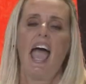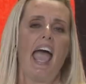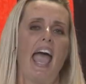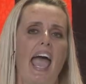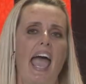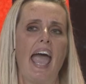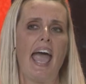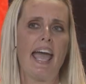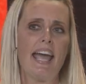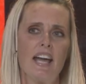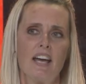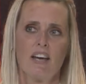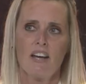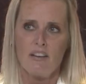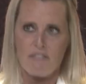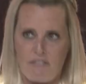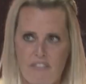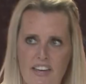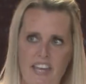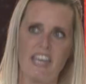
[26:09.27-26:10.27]
A,
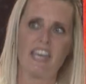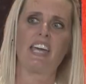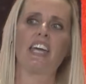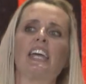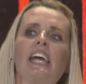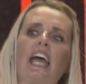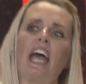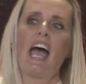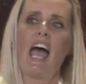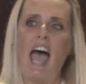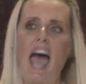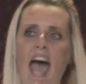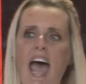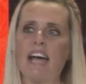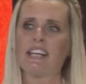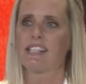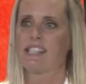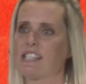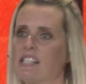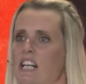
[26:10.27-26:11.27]
V,
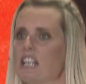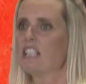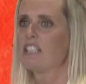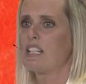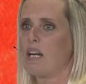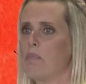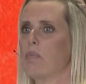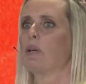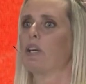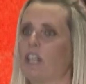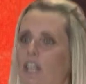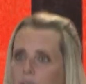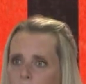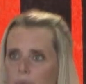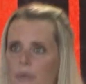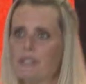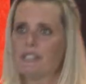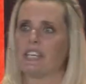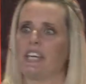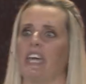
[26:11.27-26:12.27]
S,
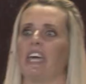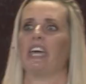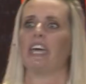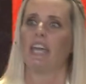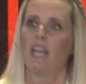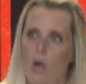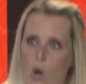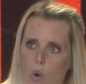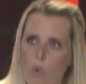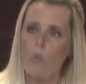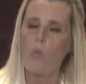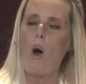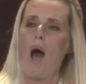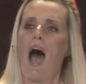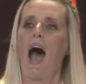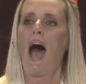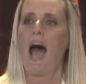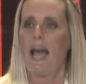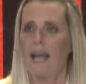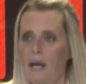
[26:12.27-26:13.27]
W, T,
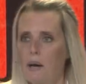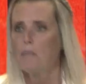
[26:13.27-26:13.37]
Y,